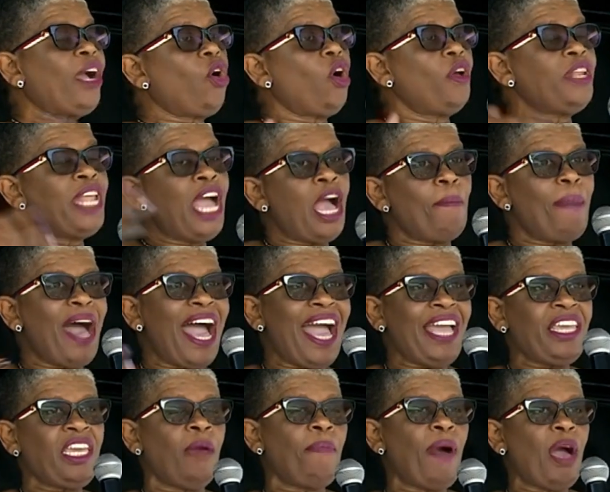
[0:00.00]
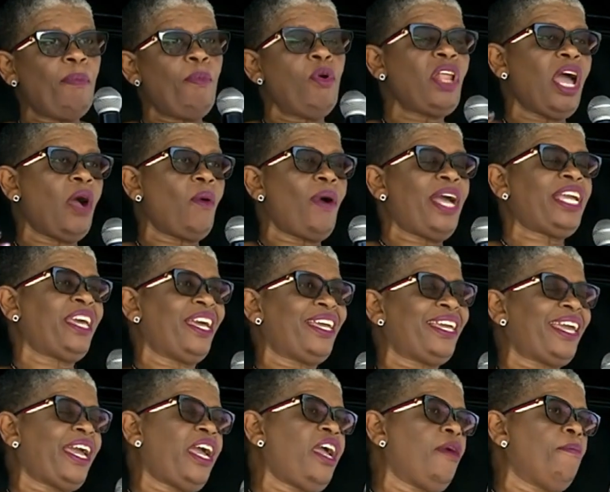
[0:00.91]
abekho nabanye
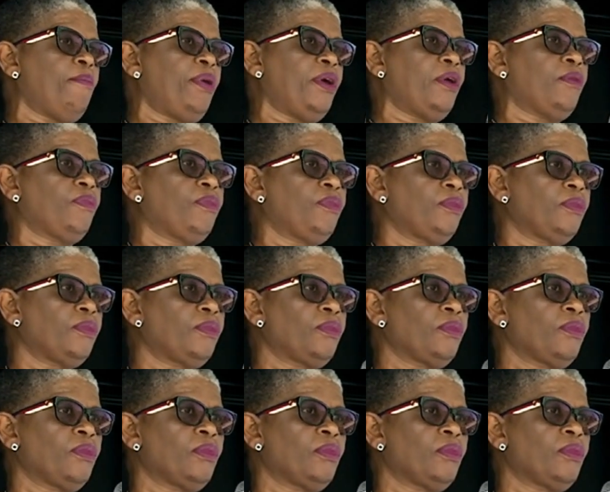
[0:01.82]
ababulawa ngenkemba